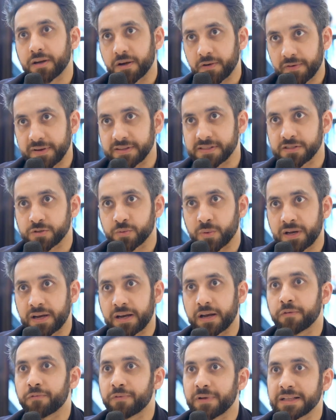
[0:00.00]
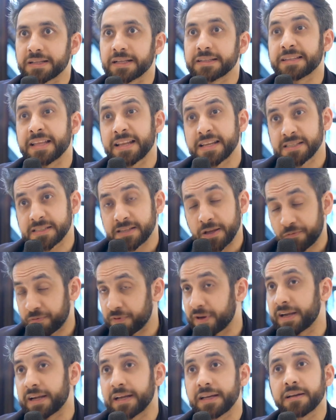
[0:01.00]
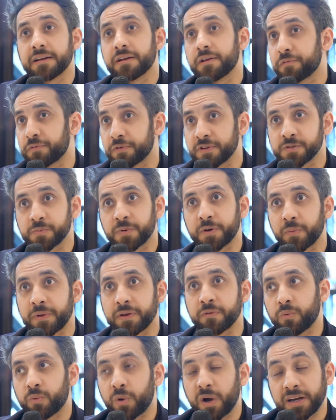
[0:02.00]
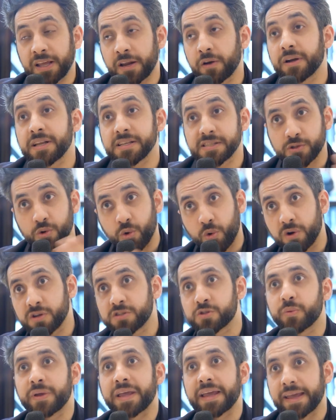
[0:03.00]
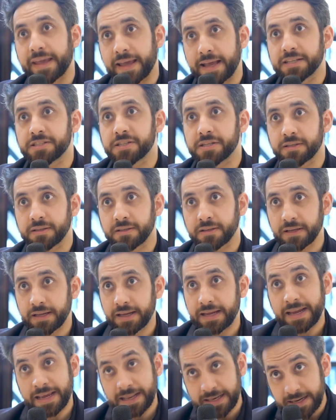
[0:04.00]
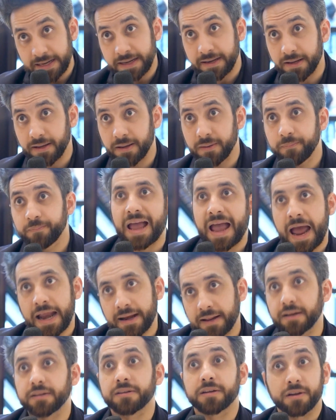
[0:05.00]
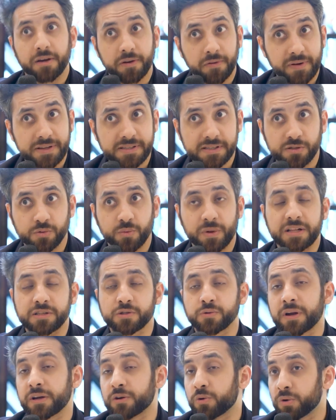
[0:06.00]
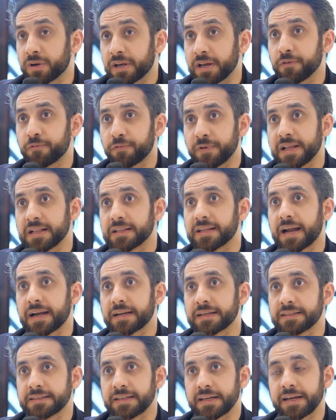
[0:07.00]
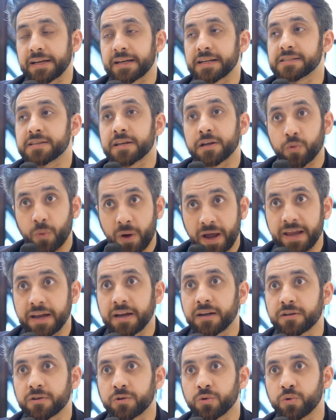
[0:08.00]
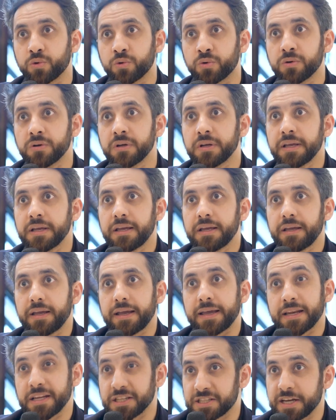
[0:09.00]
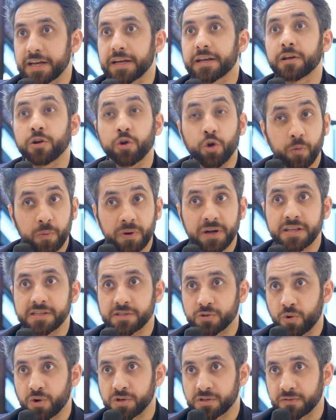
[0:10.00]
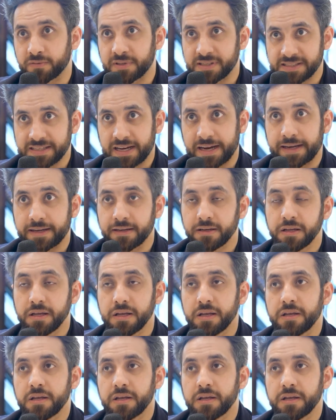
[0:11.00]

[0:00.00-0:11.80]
countries as well, and I feel that there is definitely a difference between what kind of discourse we engage in India and in other countries as well. So I totally feel that it is required to initiate a global discourse of this kind.